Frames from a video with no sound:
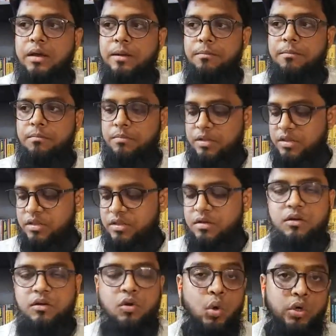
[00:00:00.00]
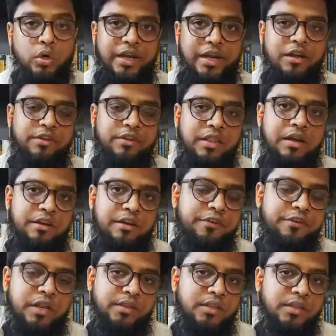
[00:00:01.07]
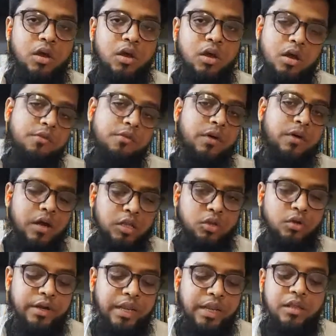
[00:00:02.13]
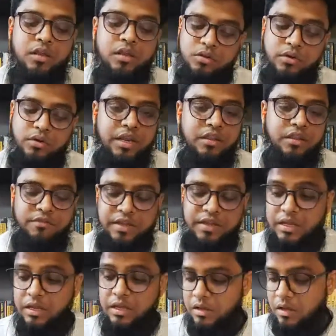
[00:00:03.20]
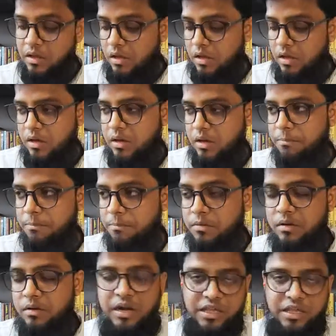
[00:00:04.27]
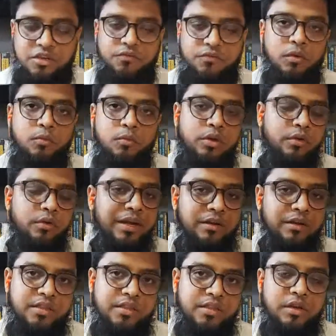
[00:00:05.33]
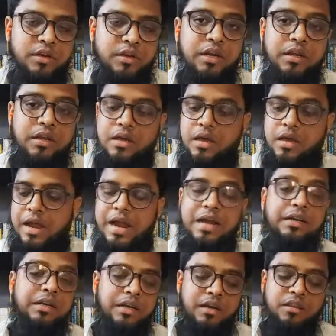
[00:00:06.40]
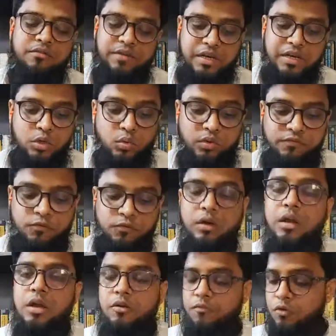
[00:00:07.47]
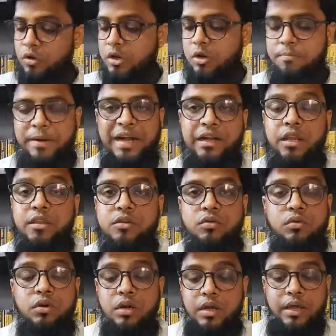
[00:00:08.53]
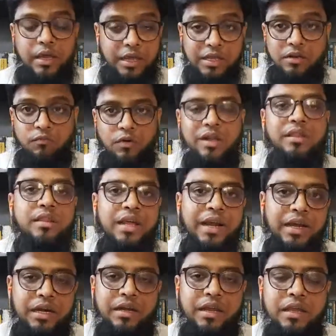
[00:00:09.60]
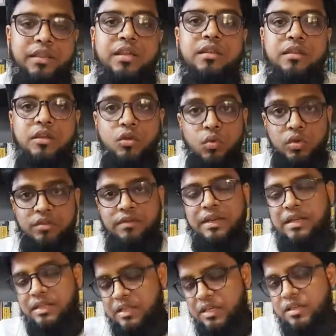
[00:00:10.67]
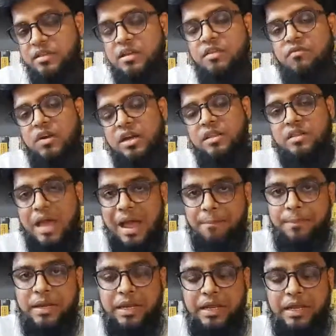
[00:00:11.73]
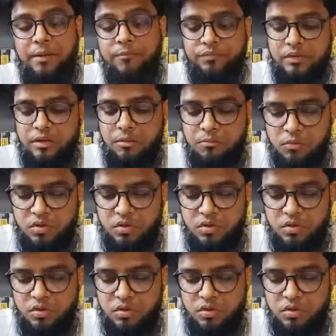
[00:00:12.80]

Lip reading: means quoted with a reference of authority. So it is very trustful book. You can trust on it, and it is very useful for your practice too. In one-sided cases, usually these days, what is happening? Most